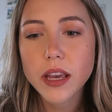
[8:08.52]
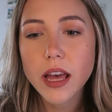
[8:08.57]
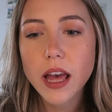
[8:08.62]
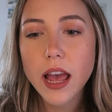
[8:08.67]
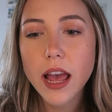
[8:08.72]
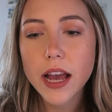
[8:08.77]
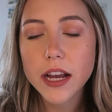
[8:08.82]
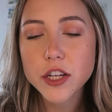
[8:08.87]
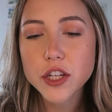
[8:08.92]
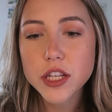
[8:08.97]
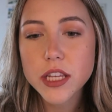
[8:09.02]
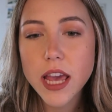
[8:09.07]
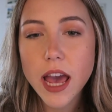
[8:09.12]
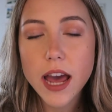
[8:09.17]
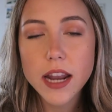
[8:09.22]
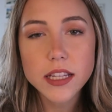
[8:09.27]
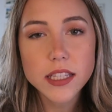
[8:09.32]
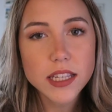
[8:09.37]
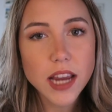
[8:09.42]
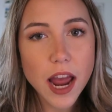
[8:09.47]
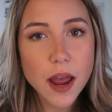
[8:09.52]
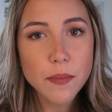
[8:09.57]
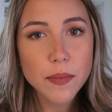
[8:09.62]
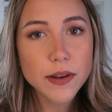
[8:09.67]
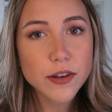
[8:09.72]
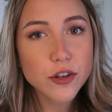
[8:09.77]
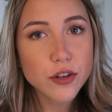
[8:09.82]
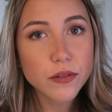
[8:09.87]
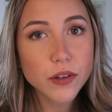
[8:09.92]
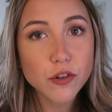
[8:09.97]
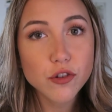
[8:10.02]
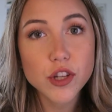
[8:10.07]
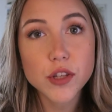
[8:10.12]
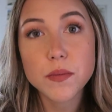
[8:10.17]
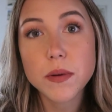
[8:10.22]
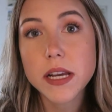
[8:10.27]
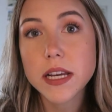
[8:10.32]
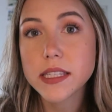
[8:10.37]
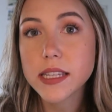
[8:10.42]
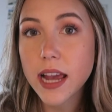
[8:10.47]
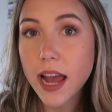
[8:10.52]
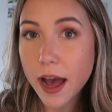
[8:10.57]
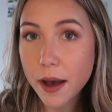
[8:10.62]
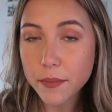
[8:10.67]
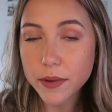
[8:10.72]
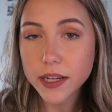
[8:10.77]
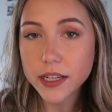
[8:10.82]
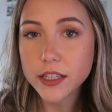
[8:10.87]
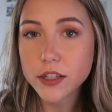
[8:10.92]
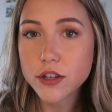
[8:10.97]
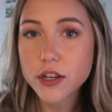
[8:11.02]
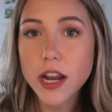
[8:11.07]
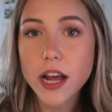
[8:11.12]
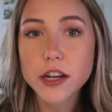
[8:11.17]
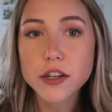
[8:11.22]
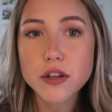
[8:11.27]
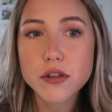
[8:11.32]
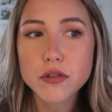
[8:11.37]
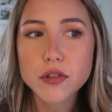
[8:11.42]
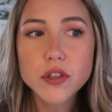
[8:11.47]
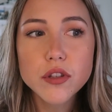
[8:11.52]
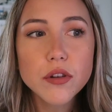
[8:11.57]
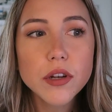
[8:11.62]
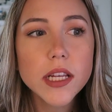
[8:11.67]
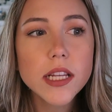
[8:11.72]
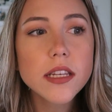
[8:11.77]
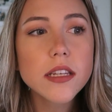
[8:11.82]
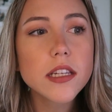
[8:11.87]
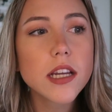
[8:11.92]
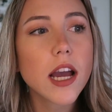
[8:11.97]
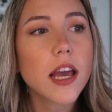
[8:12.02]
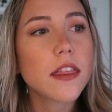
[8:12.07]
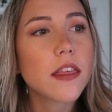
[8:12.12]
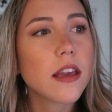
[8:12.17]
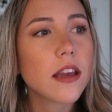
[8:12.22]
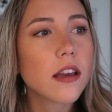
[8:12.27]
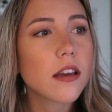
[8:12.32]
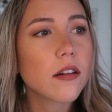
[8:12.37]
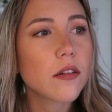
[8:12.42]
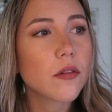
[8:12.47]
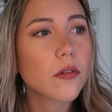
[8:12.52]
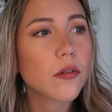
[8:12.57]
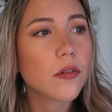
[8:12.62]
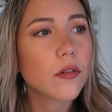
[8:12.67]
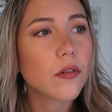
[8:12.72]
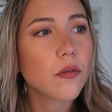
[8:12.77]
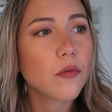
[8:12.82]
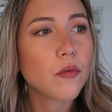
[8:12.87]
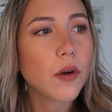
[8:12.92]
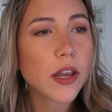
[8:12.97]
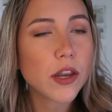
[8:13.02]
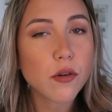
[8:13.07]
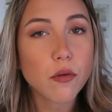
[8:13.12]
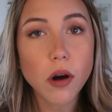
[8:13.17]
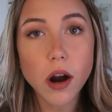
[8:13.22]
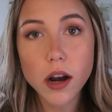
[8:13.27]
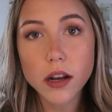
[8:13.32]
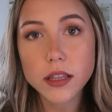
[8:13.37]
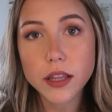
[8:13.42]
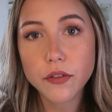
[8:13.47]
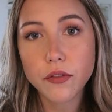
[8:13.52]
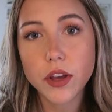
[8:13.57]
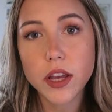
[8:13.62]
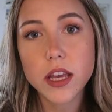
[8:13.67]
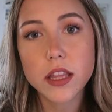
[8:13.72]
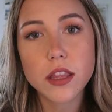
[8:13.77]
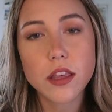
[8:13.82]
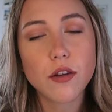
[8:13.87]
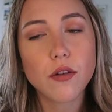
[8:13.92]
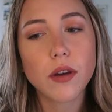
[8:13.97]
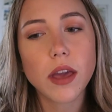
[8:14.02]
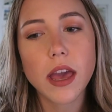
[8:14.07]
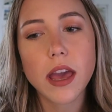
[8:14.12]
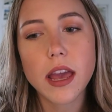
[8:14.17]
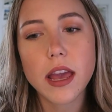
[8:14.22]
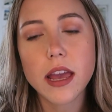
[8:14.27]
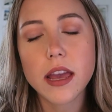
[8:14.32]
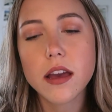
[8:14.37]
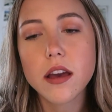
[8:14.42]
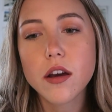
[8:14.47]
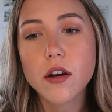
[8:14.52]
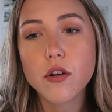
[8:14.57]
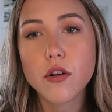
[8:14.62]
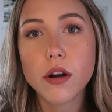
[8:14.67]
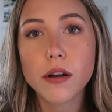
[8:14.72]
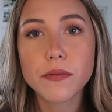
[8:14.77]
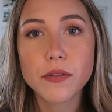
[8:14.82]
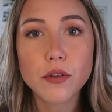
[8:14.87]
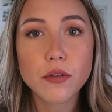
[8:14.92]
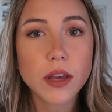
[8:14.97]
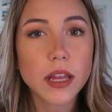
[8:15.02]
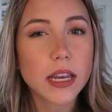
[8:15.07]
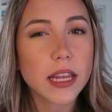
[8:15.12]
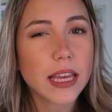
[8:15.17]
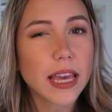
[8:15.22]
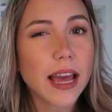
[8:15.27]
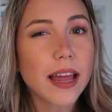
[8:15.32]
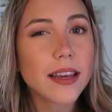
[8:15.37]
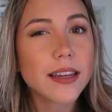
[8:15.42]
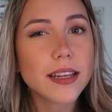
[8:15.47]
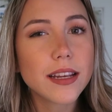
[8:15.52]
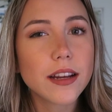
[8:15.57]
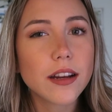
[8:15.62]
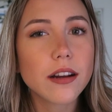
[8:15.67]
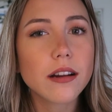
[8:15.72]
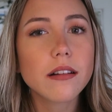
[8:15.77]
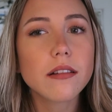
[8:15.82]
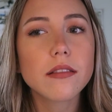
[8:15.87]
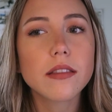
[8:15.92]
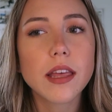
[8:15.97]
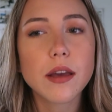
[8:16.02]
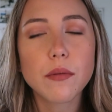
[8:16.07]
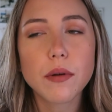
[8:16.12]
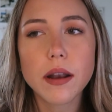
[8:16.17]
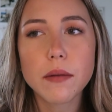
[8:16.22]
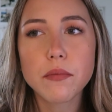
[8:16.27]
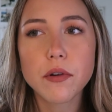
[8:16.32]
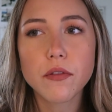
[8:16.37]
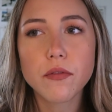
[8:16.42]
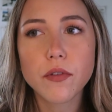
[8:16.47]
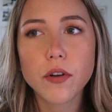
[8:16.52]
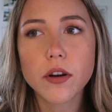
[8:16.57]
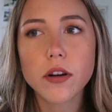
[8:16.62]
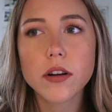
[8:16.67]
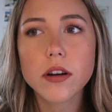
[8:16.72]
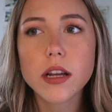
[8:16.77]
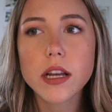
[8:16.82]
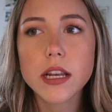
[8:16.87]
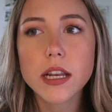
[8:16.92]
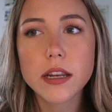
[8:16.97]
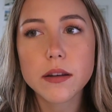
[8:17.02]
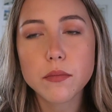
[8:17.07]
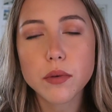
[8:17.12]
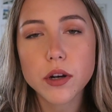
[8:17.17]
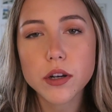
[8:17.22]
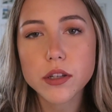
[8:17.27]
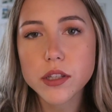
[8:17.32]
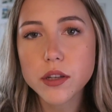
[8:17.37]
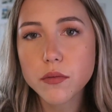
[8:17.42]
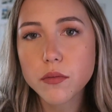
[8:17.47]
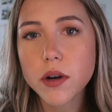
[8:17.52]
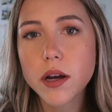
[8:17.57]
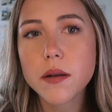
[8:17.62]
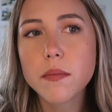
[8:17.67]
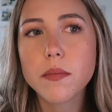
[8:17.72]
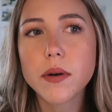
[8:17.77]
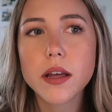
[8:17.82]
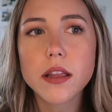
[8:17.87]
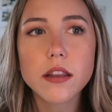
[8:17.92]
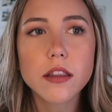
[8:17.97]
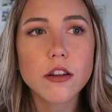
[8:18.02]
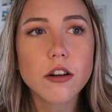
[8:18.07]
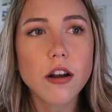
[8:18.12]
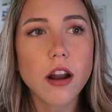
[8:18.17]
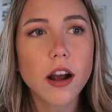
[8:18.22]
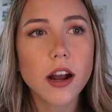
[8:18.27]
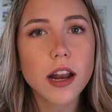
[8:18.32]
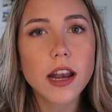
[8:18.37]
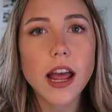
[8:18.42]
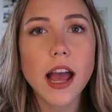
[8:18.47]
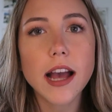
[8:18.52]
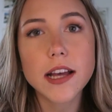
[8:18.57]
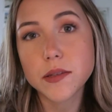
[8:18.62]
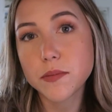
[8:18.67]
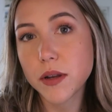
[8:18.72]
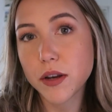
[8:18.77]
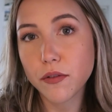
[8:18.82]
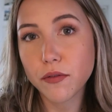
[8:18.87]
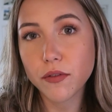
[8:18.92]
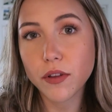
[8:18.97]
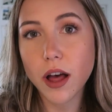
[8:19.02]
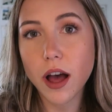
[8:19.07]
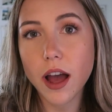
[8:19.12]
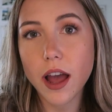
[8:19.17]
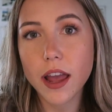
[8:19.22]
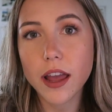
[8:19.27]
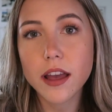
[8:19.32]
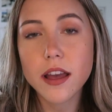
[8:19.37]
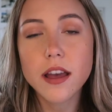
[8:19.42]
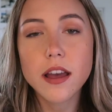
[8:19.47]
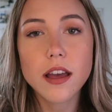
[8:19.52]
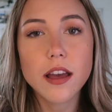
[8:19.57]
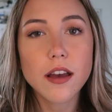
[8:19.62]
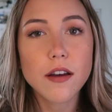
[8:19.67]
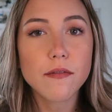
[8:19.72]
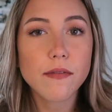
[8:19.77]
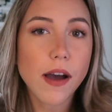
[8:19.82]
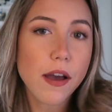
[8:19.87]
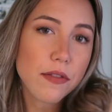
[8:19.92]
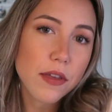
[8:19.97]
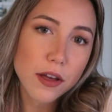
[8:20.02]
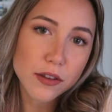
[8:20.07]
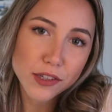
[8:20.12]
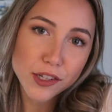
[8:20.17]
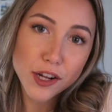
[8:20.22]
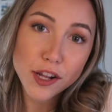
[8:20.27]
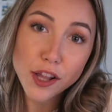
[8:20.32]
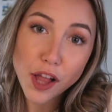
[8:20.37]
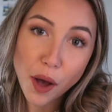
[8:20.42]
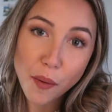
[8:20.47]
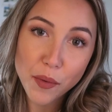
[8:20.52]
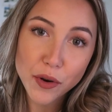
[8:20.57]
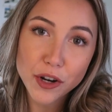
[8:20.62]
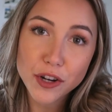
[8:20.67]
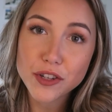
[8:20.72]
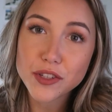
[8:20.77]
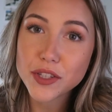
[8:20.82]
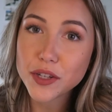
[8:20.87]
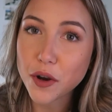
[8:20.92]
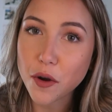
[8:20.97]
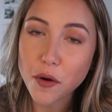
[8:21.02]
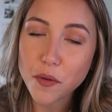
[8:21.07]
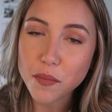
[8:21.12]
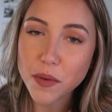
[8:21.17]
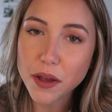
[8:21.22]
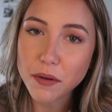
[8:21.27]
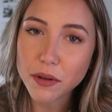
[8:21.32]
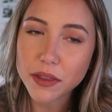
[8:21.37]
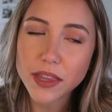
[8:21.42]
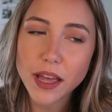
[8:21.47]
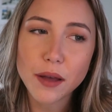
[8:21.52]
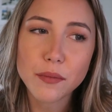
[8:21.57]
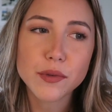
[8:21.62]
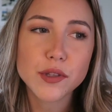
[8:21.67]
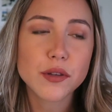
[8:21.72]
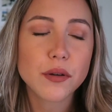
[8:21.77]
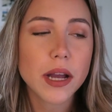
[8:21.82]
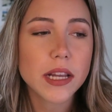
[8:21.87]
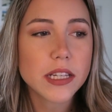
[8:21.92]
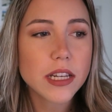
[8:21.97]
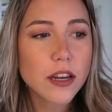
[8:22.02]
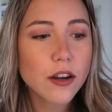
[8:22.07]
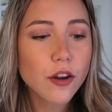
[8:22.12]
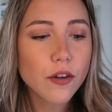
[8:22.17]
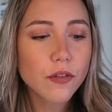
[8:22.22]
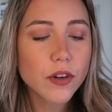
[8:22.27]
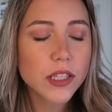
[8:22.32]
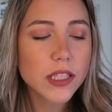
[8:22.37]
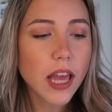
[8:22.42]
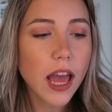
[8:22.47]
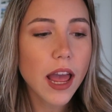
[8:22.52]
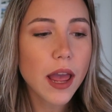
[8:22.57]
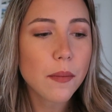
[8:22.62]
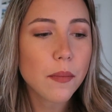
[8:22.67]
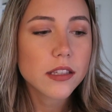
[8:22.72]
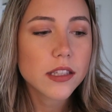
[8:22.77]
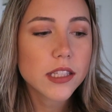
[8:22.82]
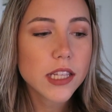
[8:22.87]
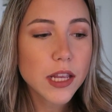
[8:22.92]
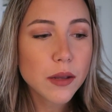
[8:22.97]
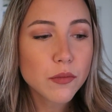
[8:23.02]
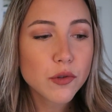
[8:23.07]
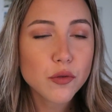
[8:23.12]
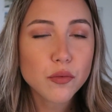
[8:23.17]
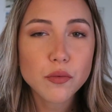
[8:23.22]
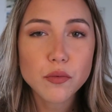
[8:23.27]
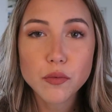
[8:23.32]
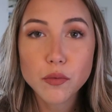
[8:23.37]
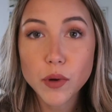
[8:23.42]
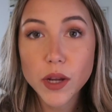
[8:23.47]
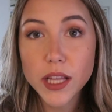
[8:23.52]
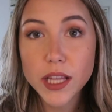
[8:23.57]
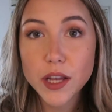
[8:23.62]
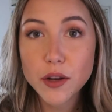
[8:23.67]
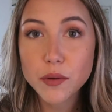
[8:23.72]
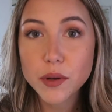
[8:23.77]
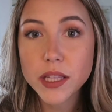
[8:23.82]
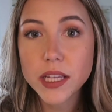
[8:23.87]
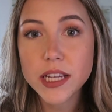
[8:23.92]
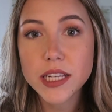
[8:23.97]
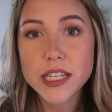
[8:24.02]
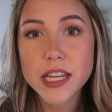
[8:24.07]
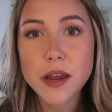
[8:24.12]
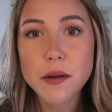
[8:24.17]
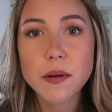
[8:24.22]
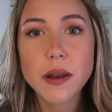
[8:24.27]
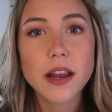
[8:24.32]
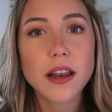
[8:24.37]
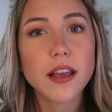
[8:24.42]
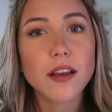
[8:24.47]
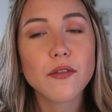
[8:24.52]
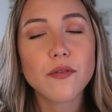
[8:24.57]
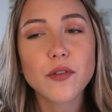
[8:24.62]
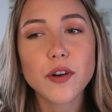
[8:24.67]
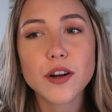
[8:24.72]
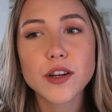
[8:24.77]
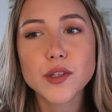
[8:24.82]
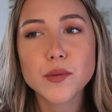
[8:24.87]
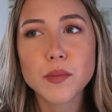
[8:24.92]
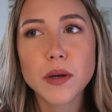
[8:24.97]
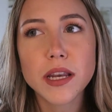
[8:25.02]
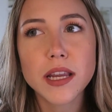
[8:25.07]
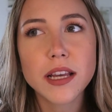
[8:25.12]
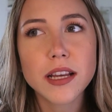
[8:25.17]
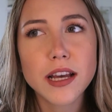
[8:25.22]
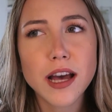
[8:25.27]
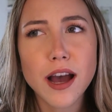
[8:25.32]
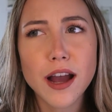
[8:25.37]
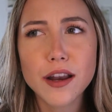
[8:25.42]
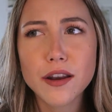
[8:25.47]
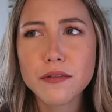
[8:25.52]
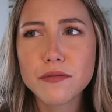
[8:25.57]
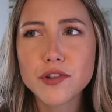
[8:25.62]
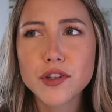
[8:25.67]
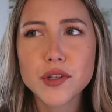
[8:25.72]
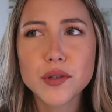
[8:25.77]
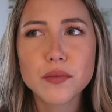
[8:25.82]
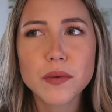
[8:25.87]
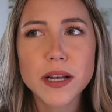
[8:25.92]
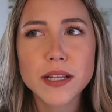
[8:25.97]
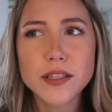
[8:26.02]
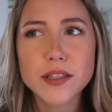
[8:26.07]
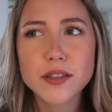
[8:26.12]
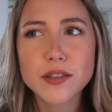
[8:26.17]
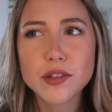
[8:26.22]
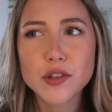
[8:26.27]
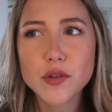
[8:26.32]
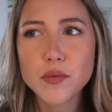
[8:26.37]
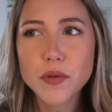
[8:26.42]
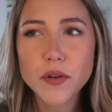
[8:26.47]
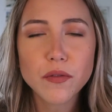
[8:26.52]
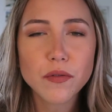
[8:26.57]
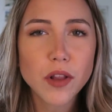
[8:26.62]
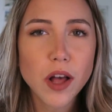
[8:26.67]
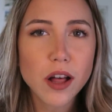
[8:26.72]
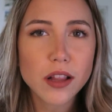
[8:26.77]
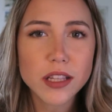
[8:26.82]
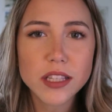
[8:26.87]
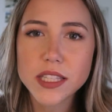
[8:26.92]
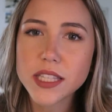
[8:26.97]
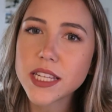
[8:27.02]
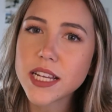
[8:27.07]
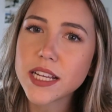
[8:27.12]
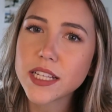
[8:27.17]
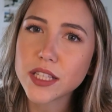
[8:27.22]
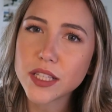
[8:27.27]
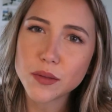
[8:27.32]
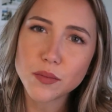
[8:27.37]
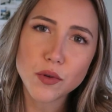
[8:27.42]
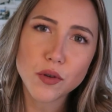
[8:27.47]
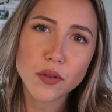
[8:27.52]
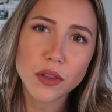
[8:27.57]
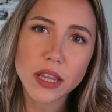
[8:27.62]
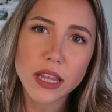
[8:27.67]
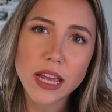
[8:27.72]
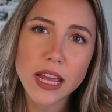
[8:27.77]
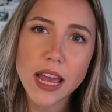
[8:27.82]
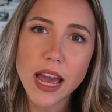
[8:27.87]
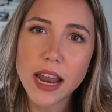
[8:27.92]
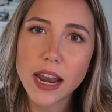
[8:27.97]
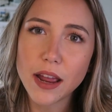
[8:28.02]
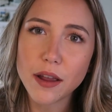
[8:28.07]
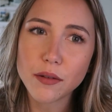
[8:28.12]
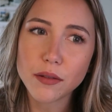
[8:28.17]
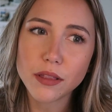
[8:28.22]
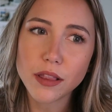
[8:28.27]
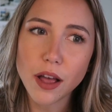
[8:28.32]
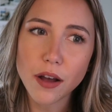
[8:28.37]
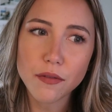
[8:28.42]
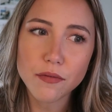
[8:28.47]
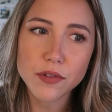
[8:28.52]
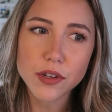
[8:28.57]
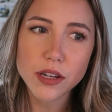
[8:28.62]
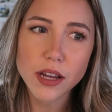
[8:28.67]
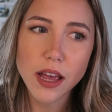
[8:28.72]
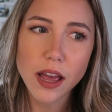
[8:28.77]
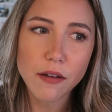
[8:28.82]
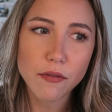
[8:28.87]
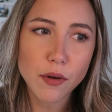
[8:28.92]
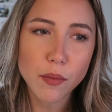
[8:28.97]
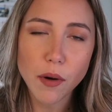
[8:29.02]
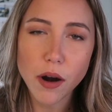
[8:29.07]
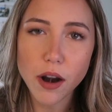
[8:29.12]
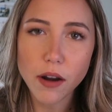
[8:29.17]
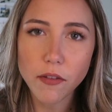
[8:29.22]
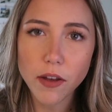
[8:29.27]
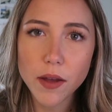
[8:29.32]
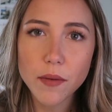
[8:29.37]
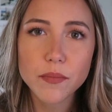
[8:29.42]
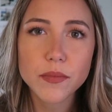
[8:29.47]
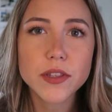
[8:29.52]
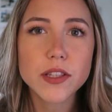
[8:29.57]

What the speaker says: I actually had a Skype interview just because I am an international student. I think when you are living in the UK, or if you can get here, they would prefer an in-person one, but they're not gonna ask me to fly 5,000 kilometers to go and meet with them. So I did it over Skype. Seemed really, really intimidating at first, but it kind of just went super flawlessly and smoothly, and I loved every part of it.